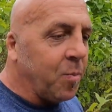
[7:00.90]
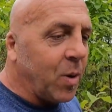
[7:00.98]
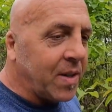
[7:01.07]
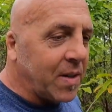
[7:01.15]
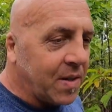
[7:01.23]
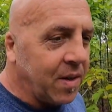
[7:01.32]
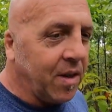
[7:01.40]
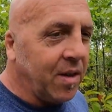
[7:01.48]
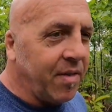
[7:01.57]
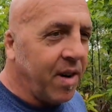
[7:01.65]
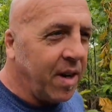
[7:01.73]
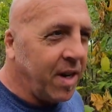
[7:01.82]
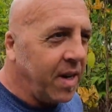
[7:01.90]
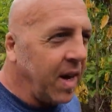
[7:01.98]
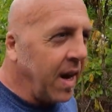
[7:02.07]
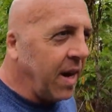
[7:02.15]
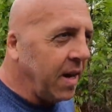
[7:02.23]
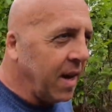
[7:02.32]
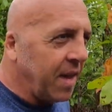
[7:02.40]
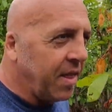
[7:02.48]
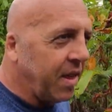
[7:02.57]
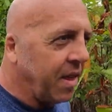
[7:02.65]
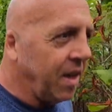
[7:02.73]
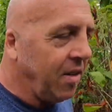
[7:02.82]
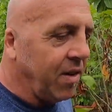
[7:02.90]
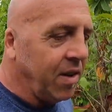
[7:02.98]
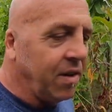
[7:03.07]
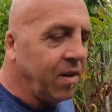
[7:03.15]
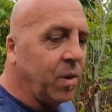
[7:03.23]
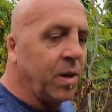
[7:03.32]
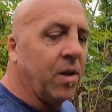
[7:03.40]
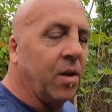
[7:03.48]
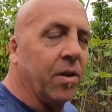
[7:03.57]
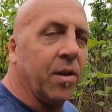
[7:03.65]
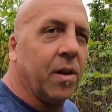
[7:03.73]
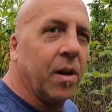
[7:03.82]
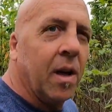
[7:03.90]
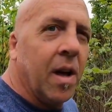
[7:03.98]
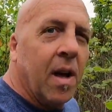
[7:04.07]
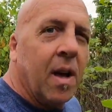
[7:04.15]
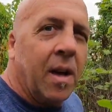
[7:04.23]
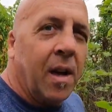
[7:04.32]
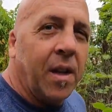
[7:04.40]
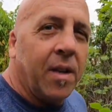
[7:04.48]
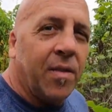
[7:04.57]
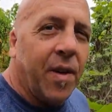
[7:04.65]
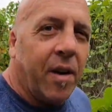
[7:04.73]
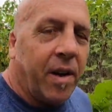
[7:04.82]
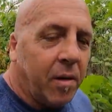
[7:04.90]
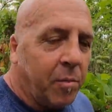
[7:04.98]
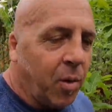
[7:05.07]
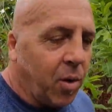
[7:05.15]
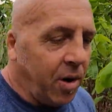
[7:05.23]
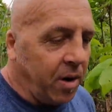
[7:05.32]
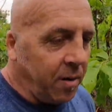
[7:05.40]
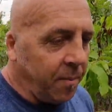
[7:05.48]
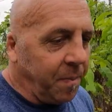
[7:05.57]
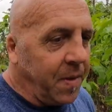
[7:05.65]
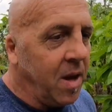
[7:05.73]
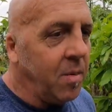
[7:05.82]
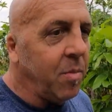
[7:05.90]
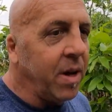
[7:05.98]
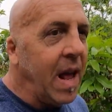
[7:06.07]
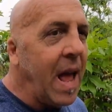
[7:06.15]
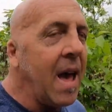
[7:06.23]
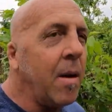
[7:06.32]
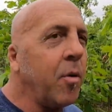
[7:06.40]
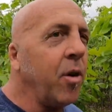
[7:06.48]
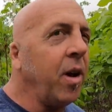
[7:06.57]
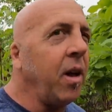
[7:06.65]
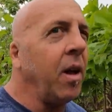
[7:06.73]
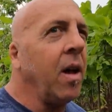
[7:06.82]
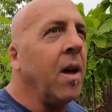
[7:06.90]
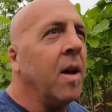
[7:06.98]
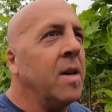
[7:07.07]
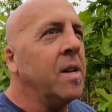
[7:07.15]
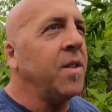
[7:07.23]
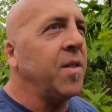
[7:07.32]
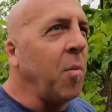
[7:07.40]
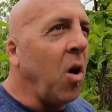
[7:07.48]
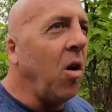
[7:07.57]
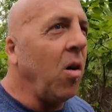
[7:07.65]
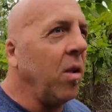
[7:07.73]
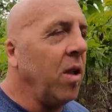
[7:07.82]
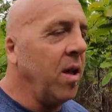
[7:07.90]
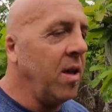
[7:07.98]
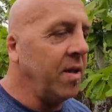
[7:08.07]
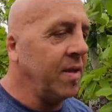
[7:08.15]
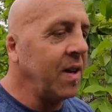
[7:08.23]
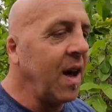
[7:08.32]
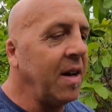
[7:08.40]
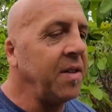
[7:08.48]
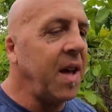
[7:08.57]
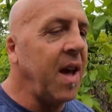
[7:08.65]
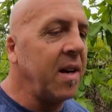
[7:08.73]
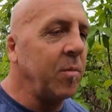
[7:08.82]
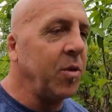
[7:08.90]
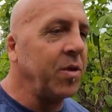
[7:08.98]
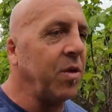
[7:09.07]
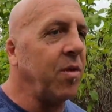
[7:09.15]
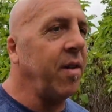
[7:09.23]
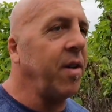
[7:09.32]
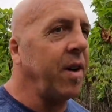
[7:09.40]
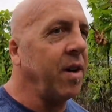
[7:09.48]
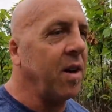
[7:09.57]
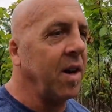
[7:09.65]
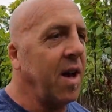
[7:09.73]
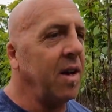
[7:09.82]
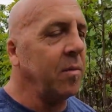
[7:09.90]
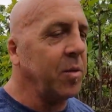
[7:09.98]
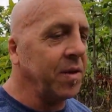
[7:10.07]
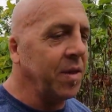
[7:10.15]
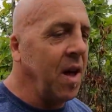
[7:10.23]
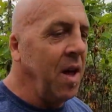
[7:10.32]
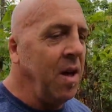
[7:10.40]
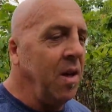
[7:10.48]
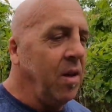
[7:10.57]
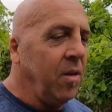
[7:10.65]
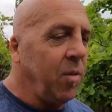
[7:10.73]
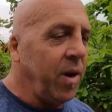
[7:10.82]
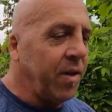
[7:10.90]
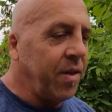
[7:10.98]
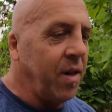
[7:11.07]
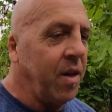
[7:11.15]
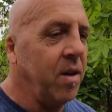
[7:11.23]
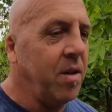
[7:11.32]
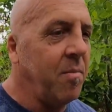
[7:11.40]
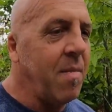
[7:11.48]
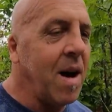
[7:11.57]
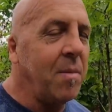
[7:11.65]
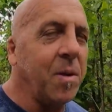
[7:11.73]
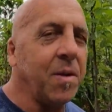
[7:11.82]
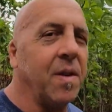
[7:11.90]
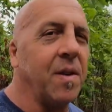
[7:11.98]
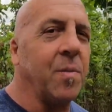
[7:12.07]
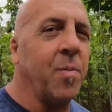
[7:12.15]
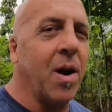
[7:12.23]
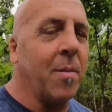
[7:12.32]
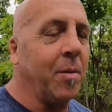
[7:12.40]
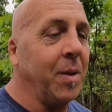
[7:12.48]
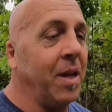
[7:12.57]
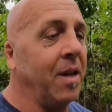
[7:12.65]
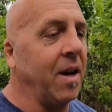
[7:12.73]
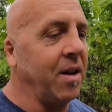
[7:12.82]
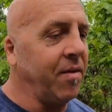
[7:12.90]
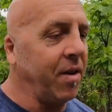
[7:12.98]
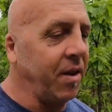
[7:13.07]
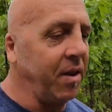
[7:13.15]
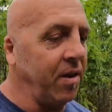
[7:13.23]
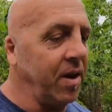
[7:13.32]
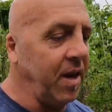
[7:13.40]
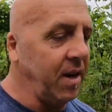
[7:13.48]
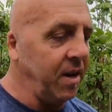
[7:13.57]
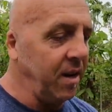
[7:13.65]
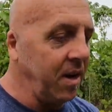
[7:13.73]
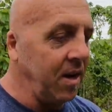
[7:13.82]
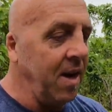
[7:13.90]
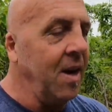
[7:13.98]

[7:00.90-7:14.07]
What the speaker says: but still a varied diet, I think, even into adulthood, is very important. But hammering small size animals or very young animals with mammals is probably not a very good idea.